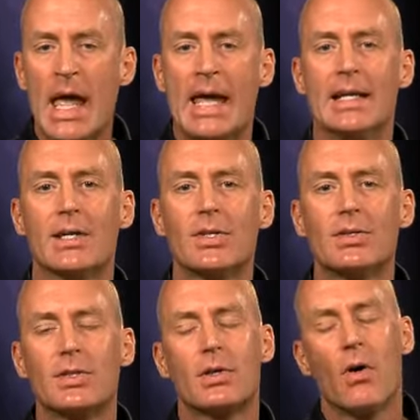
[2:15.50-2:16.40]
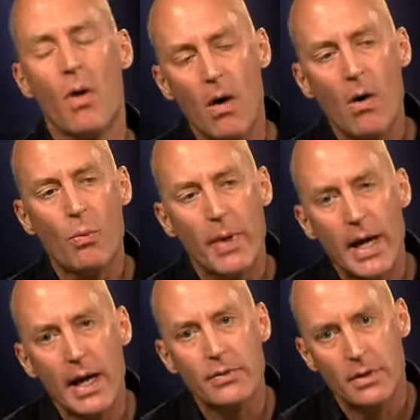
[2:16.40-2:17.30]
He doesn't just go, oh
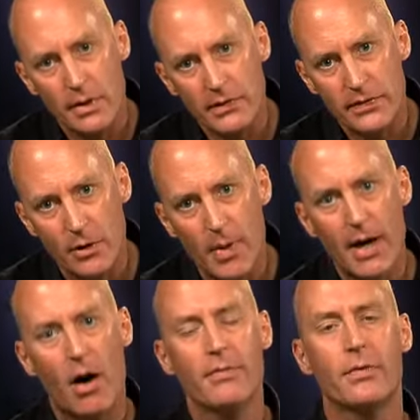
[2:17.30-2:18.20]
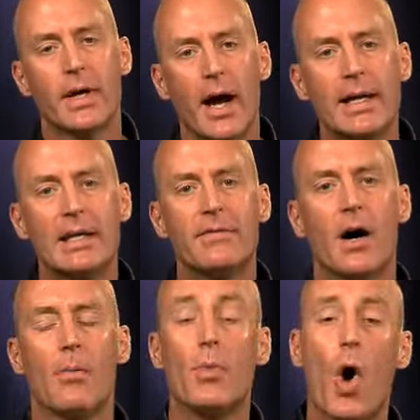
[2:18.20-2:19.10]
man, they're going to steal my offering. I give
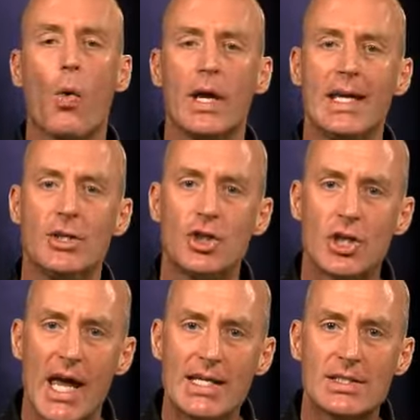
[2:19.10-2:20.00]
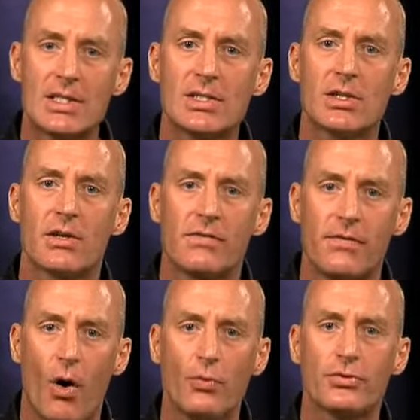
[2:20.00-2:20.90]
up. No, he chases the
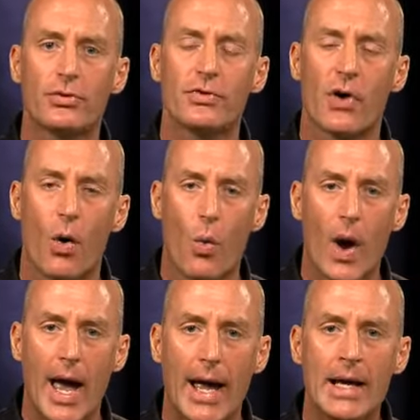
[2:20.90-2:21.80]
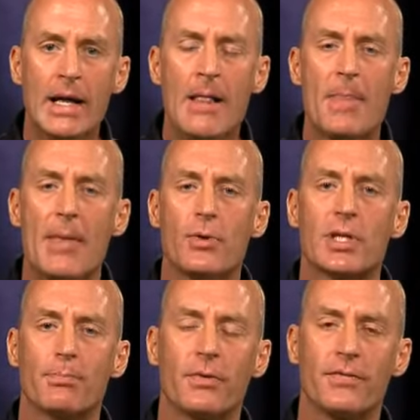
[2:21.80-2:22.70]
vultures away. And there's
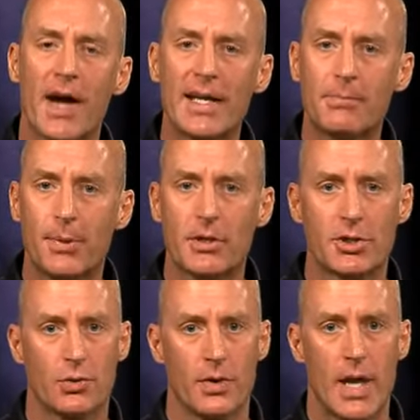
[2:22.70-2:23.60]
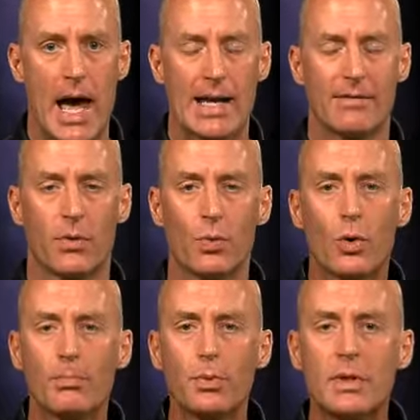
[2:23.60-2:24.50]
a prophetic picture in that of when
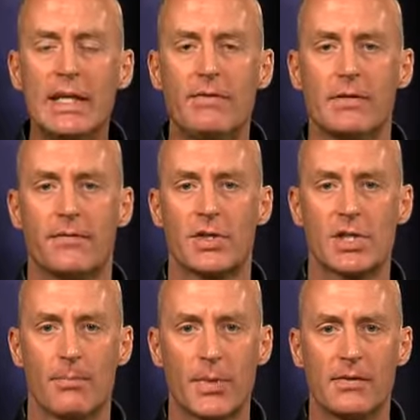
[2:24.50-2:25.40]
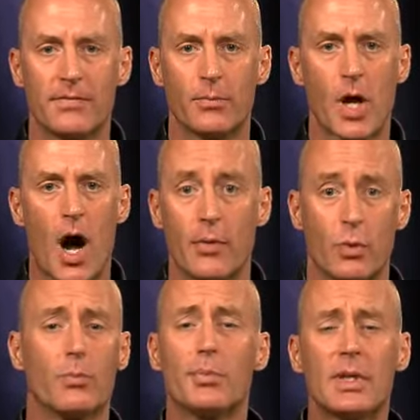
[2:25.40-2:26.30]
we're believing for something from God,
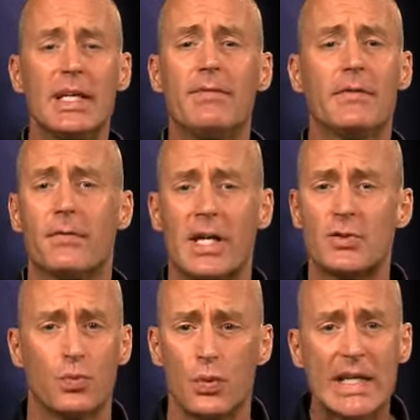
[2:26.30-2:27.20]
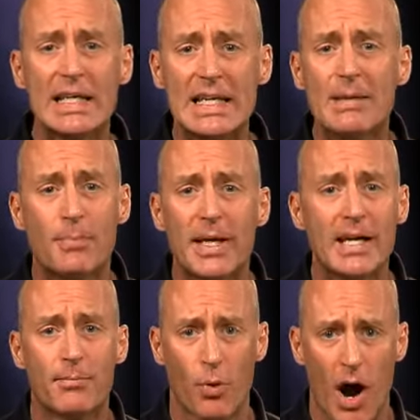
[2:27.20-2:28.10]
when we're believing for his really
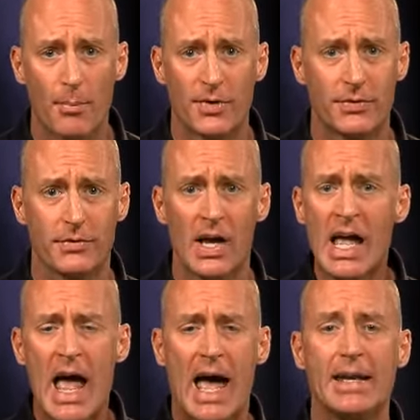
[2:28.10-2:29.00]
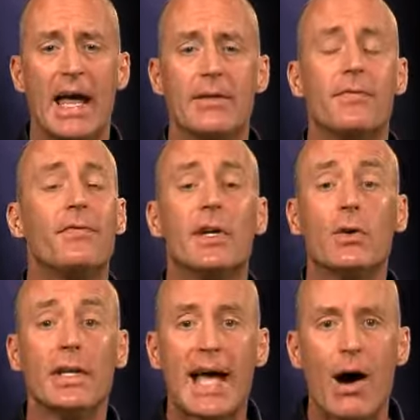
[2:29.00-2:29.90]
big promises, and, and
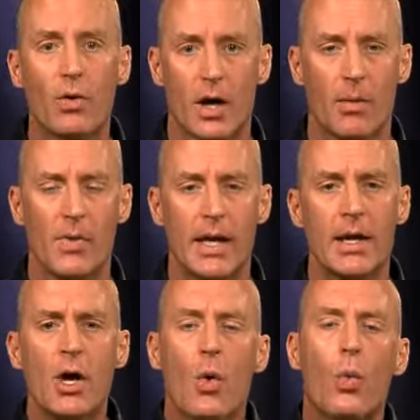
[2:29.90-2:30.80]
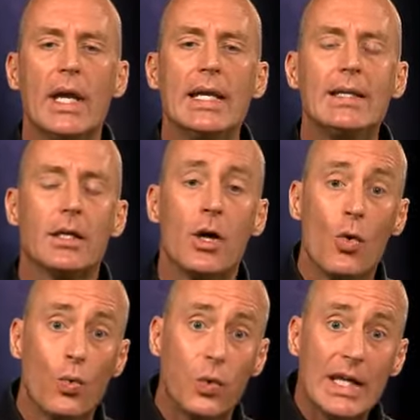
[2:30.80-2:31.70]
fear and doubt come in, we need to
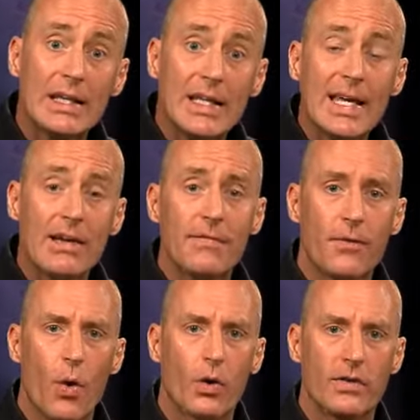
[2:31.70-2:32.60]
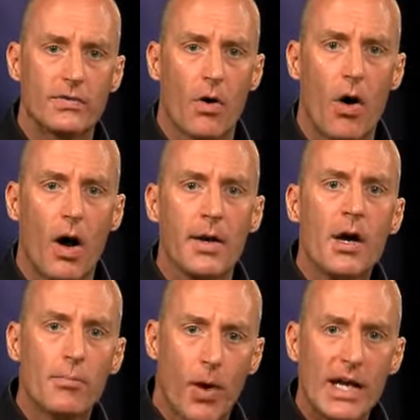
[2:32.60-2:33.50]
really get focused on
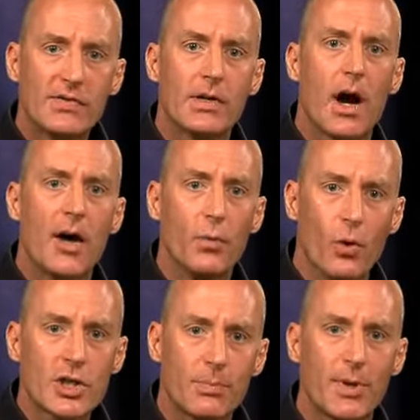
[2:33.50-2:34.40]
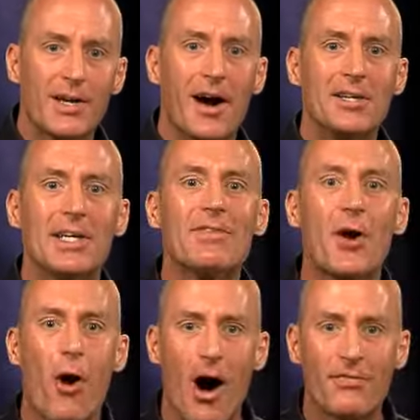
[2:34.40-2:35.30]
praising God, worshiping God,
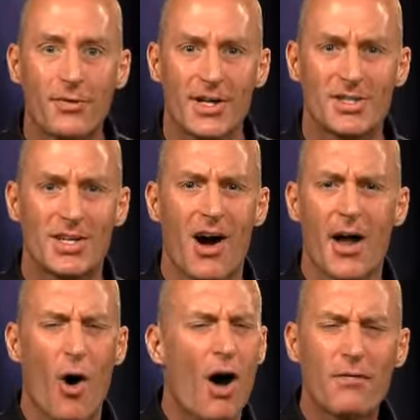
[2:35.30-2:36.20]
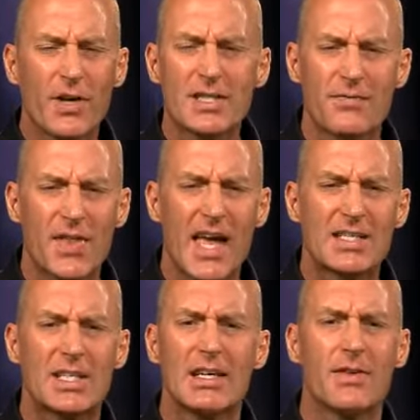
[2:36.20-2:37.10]
giving offerings to God, offerings of
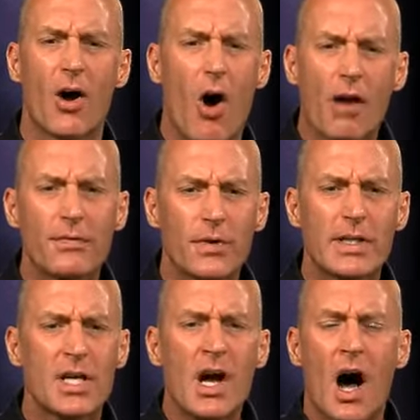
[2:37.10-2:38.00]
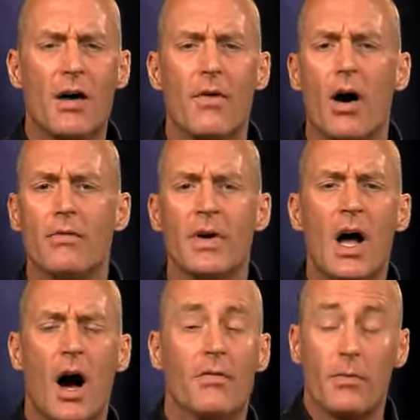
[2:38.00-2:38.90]
thanksgiving, offerings of, of,
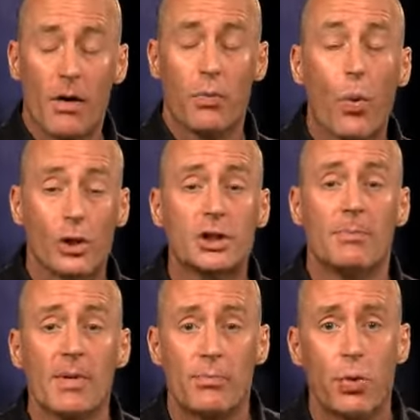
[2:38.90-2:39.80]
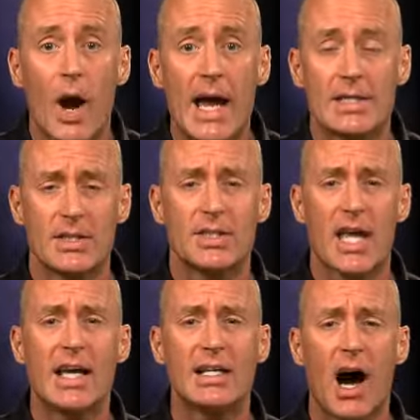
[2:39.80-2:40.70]
of, of worship and praise, and
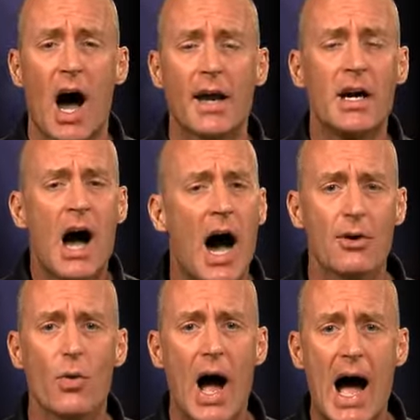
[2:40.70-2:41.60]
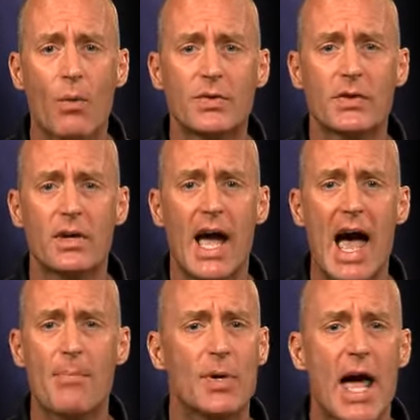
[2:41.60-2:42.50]
saying, God, I don't know how it's going to
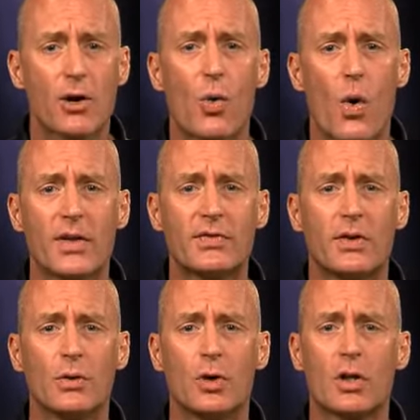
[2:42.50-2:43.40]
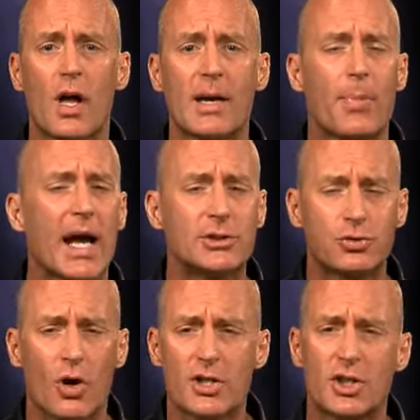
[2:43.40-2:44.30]
happen. I don't know what it's going to look like, but I
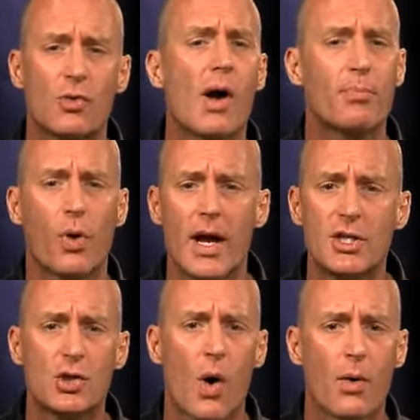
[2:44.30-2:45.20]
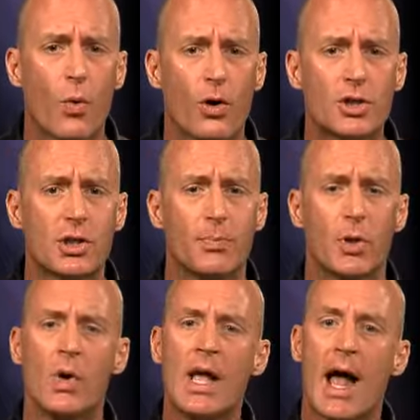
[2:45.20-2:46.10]
trust you. I praise you. I worship worship
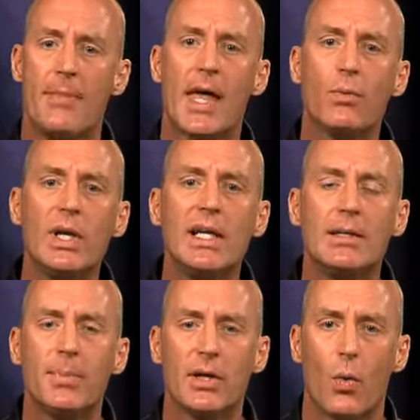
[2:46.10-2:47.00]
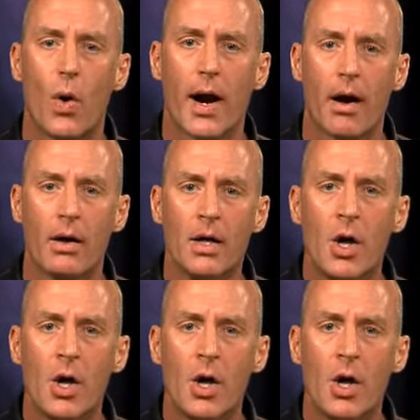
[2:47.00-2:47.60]
you. And then we need to be aware.